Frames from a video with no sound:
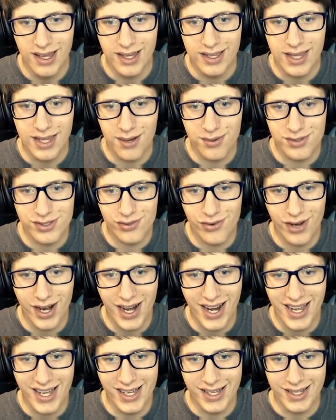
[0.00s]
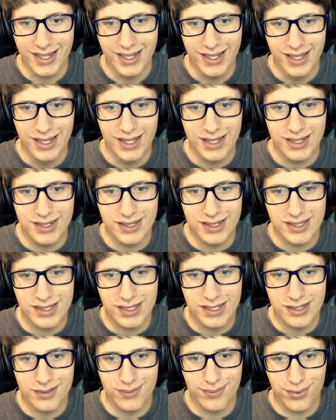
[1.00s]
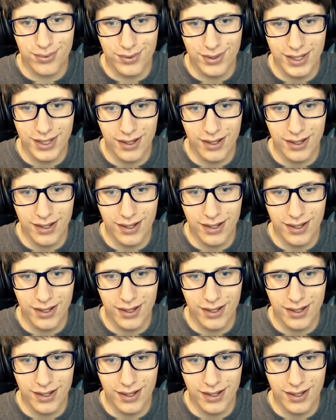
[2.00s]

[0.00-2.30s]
That was great. It just complete.